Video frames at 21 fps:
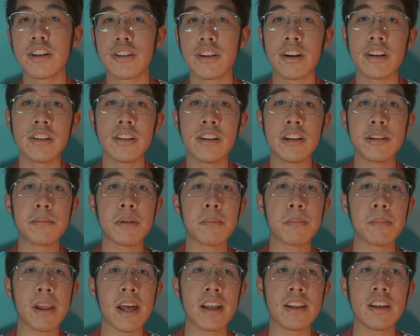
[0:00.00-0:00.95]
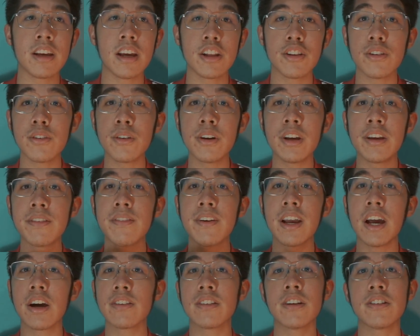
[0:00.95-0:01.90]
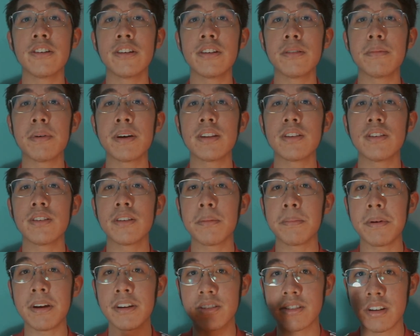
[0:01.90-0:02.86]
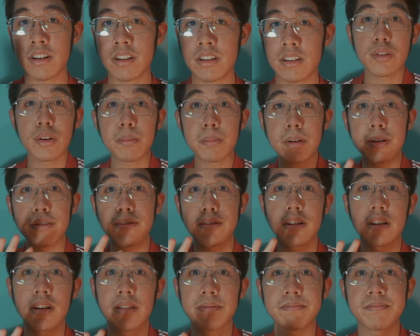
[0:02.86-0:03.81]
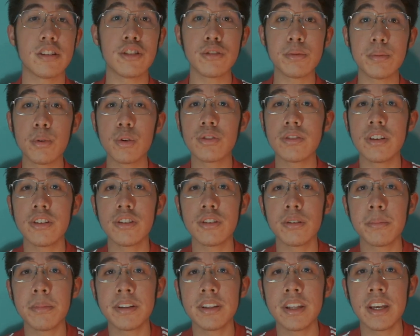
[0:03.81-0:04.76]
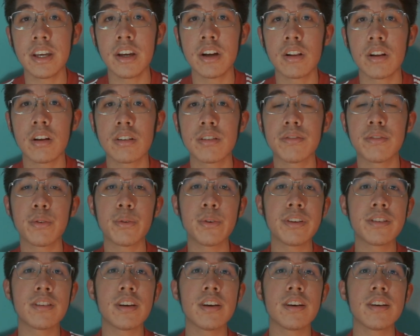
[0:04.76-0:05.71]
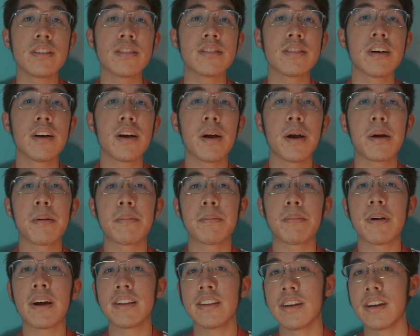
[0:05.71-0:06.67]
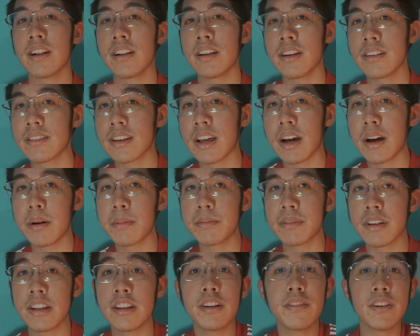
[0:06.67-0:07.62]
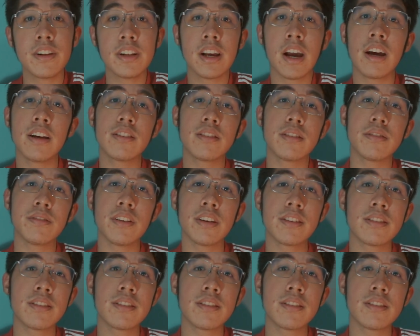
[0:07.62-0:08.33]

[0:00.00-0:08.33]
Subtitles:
to the treatment planning, and to giving out the treatment to the patient. Number four, since most days you'll be taking a lot of quizzes, practical exams, and different kinds of